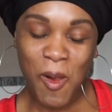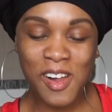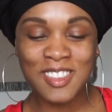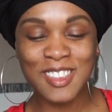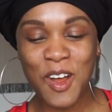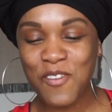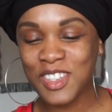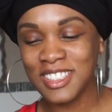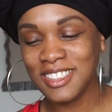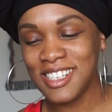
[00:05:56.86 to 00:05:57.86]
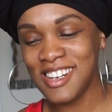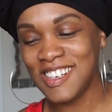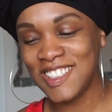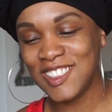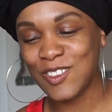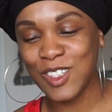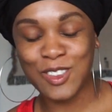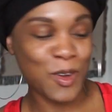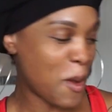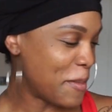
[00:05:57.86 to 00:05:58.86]
It's not funny that I had a
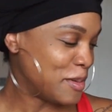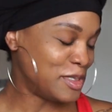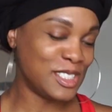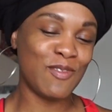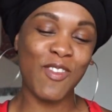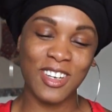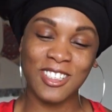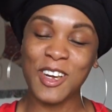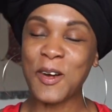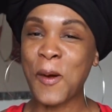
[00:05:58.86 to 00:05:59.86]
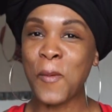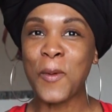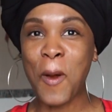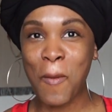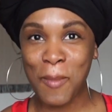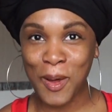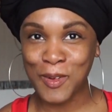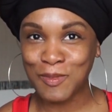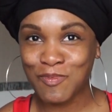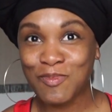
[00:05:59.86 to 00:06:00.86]
crush on him. It was just funny how I went
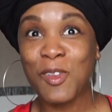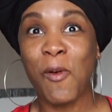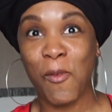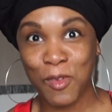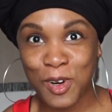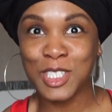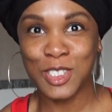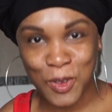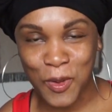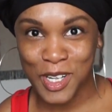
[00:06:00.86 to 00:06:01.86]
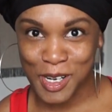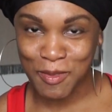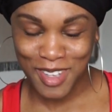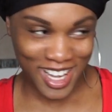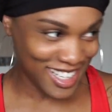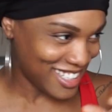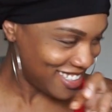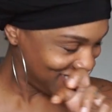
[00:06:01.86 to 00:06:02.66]
about crushing on him. Like,